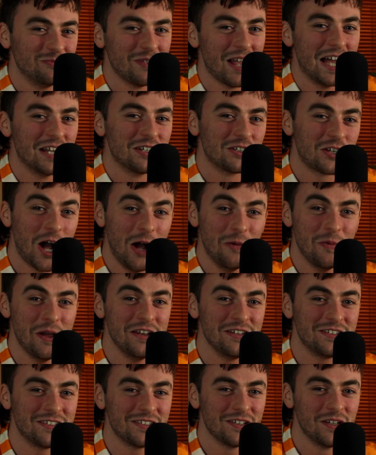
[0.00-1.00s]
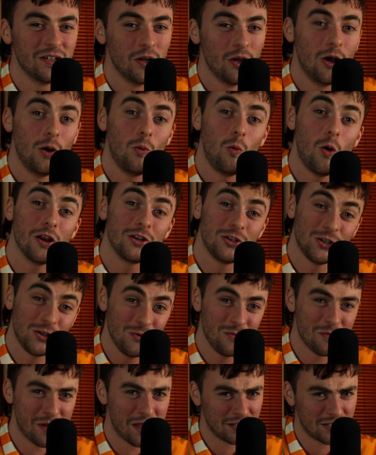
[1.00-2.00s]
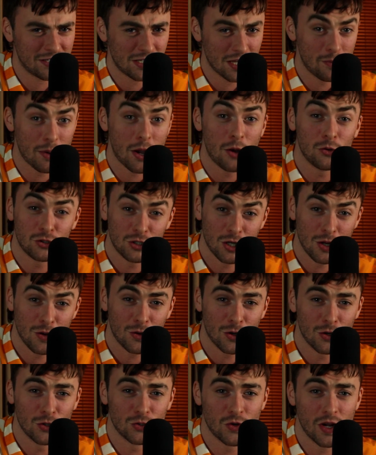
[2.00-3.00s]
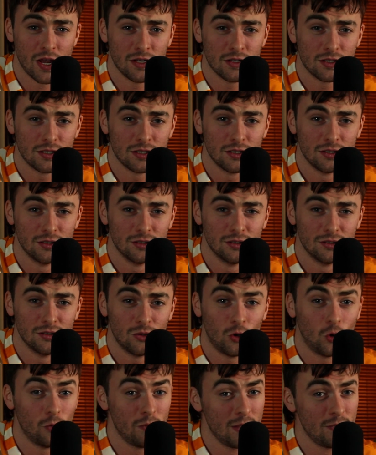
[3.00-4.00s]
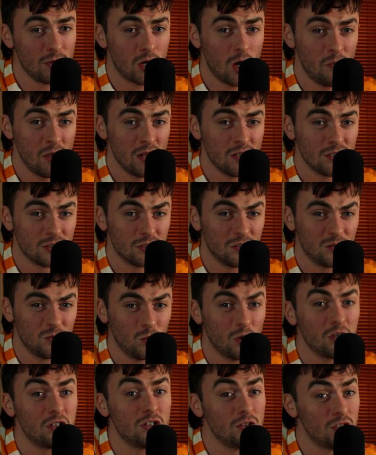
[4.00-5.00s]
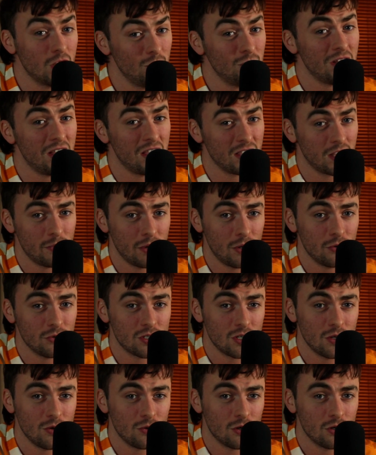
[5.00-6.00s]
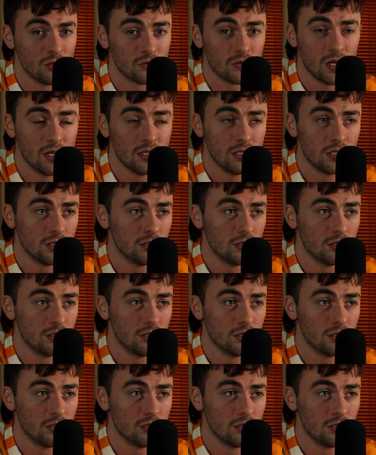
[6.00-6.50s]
And comment what you miss about Stoke-on-Trent. Or maybe comment what you don't like about Stoke-on-Trent.